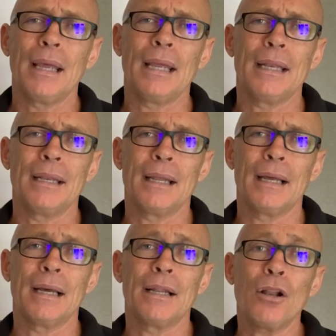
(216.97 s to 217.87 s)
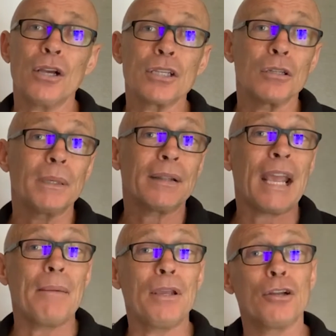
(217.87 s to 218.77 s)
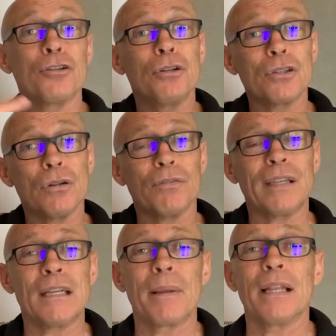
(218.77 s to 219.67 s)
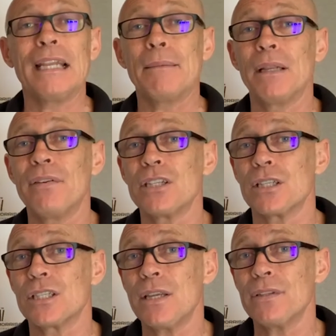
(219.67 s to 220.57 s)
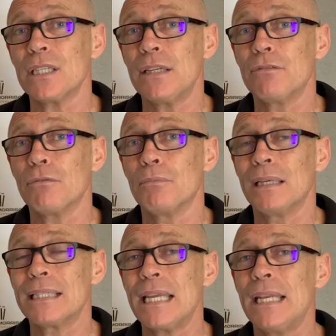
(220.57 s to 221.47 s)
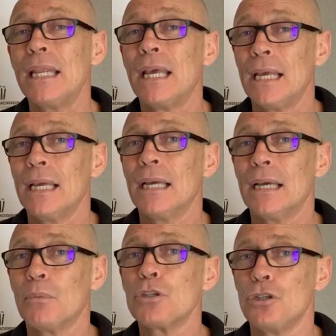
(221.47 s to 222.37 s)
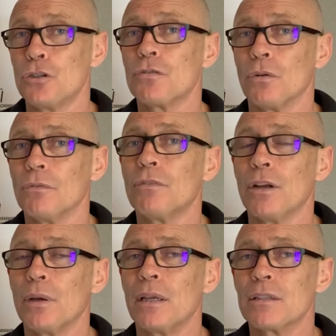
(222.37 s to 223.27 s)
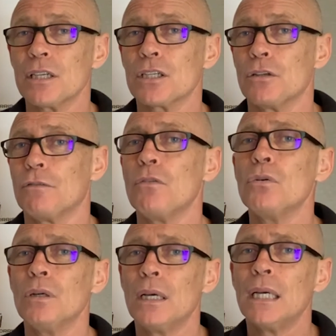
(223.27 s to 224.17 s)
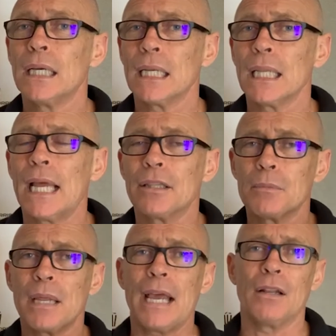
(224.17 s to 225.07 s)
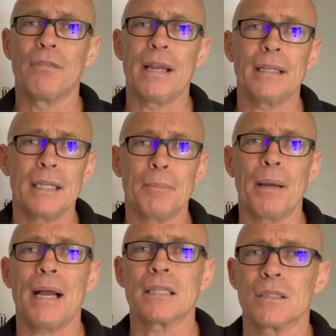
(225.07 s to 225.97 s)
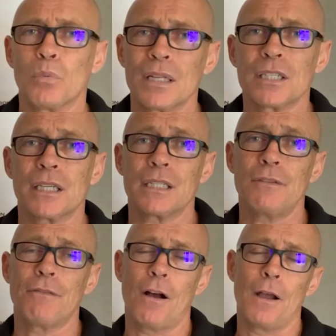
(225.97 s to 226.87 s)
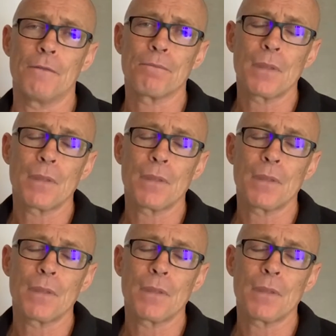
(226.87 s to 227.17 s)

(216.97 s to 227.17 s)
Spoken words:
And a nice little bit of cameo too. Let's not forget about Liam Livingstone, 17 from 10, was useful, very. 6 and a 4, allowed them to elevate and get past the 165.